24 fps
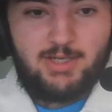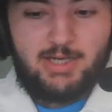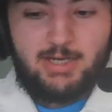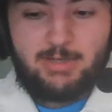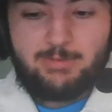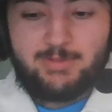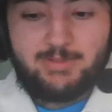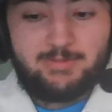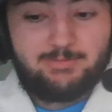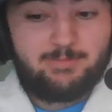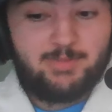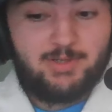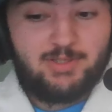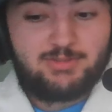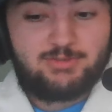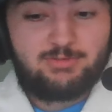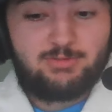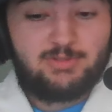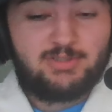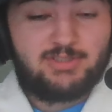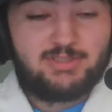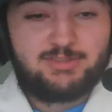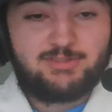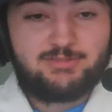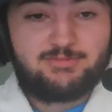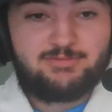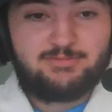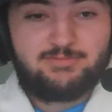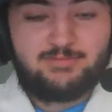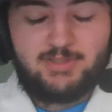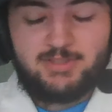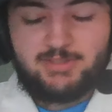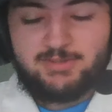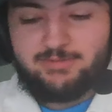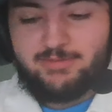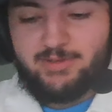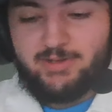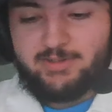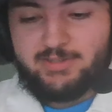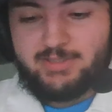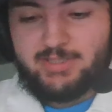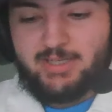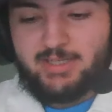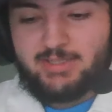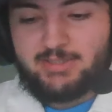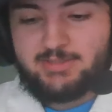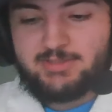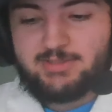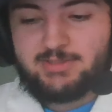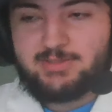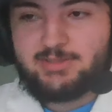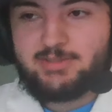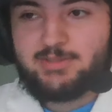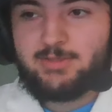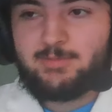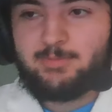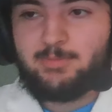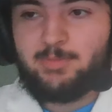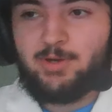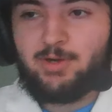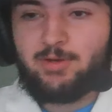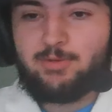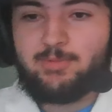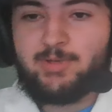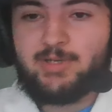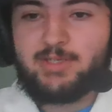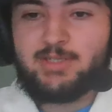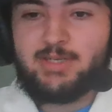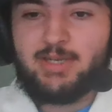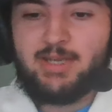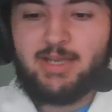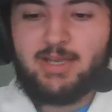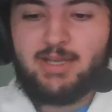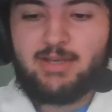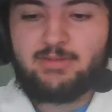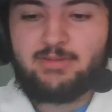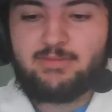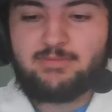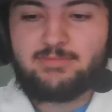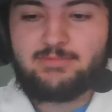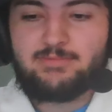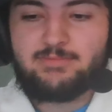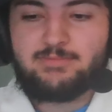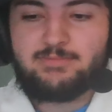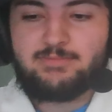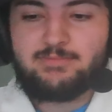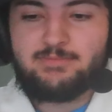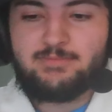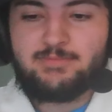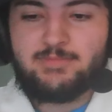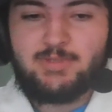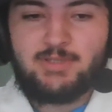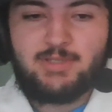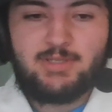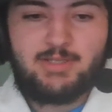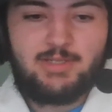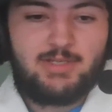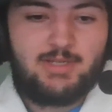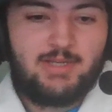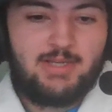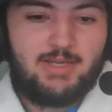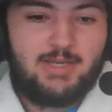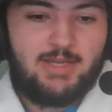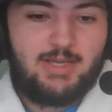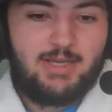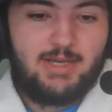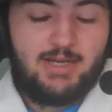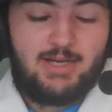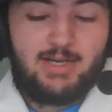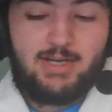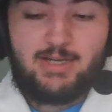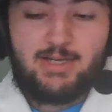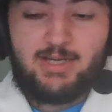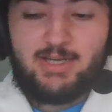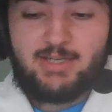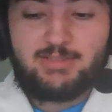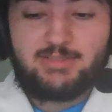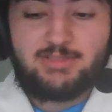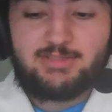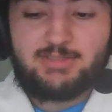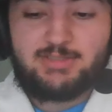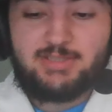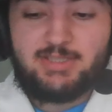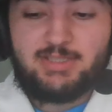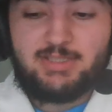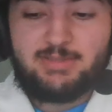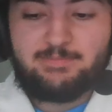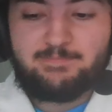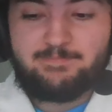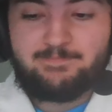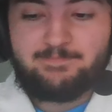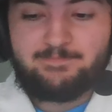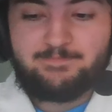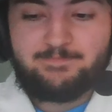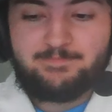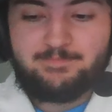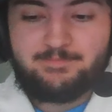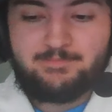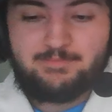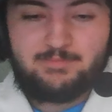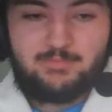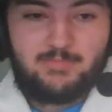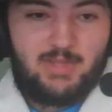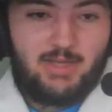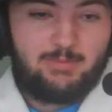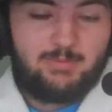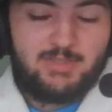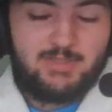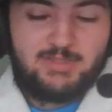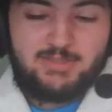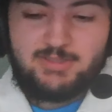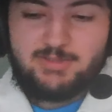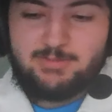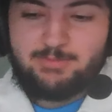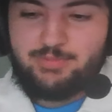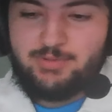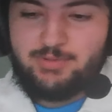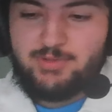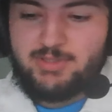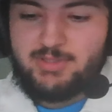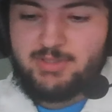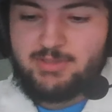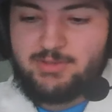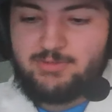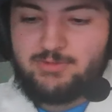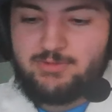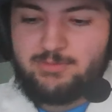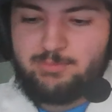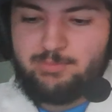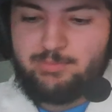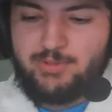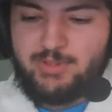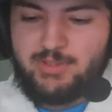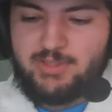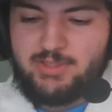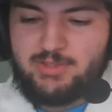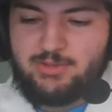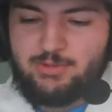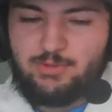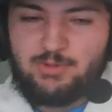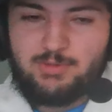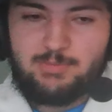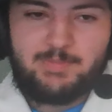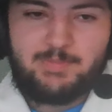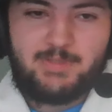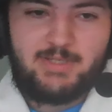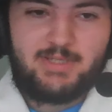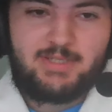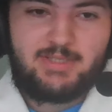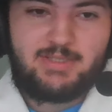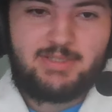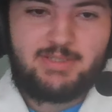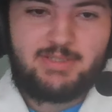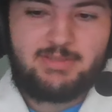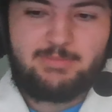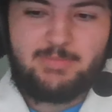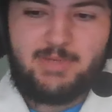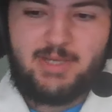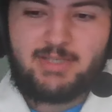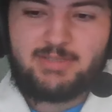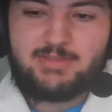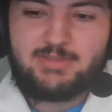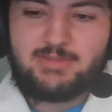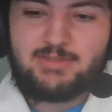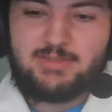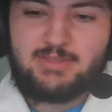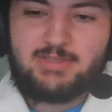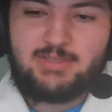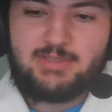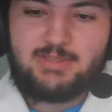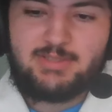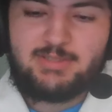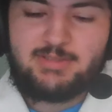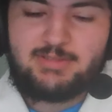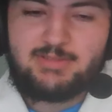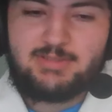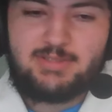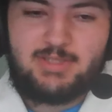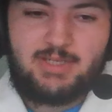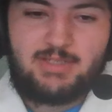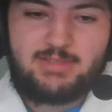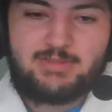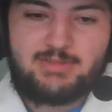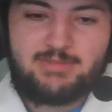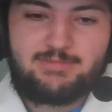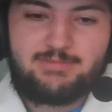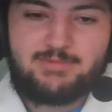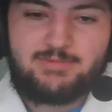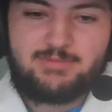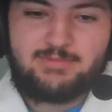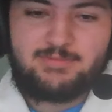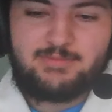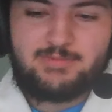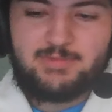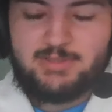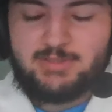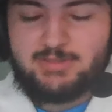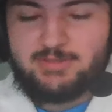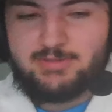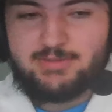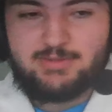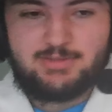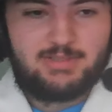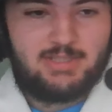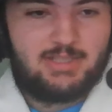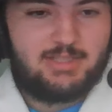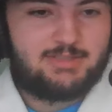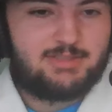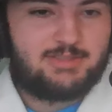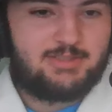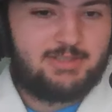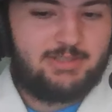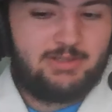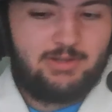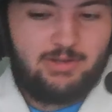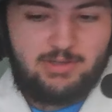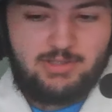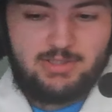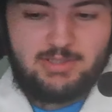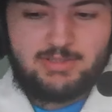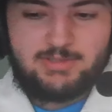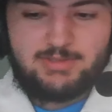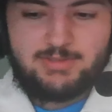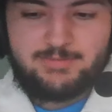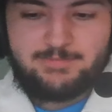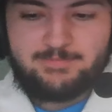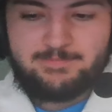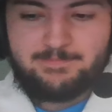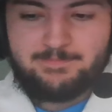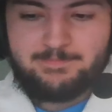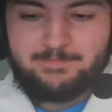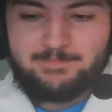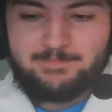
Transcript: I mean, Buzzwole is, is very nice Pokemon to have on your team. I mean, it's a pretty pretty cool pick in Master League. There's lots there's lots of Dialgas.